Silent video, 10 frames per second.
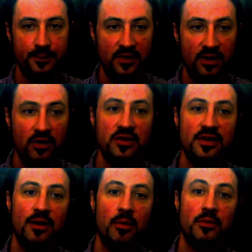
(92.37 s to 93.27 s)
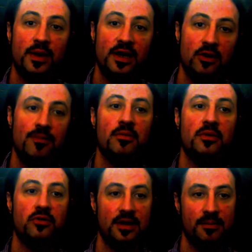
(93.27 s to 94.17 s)
Just like when we wake up from a
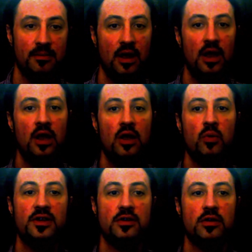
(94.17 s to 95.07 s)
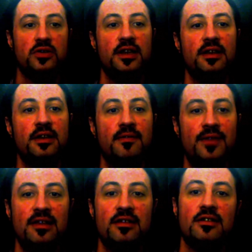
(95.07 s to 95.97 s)
dream, we associate the
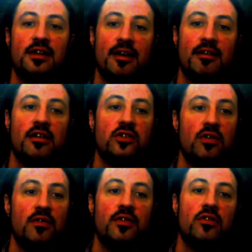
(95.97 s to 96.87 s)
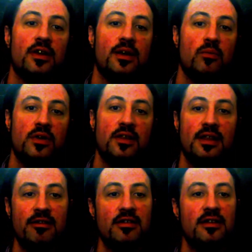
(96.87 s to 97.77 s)
events and characters of the dream with
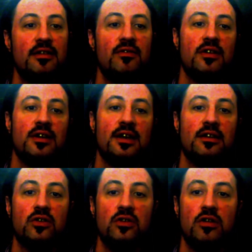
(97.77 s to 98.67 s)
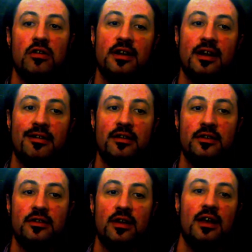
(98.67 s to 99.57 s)
narratives and concurrent
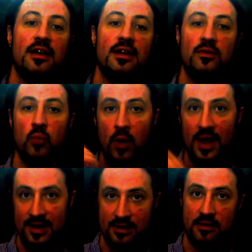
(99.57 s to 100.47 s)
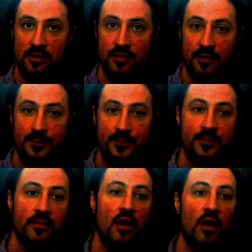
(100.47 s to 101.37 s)
characters in waking life,
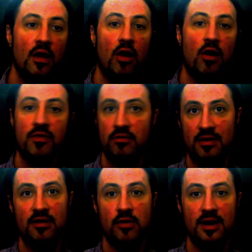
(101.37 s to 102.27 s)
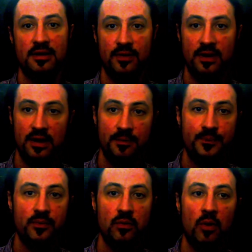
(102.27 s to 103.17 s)
often retroactively.
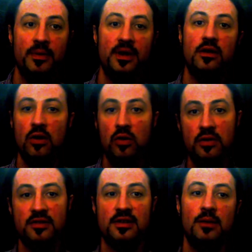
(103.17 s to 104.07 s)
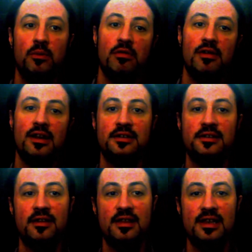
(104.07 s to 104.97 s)
When we go to sleep, we realize
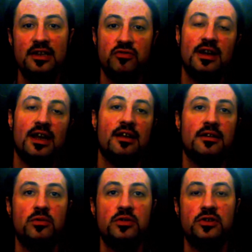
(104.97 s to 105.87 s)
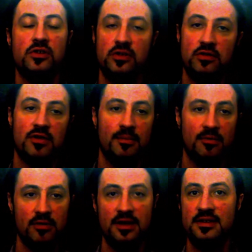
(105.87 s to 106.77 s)
that this reality was just a dream,
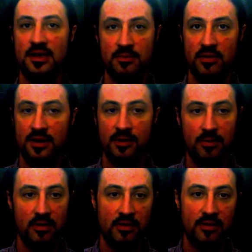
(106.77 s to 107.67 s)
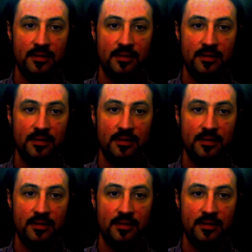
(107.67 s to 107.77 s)
or at least that's my experience.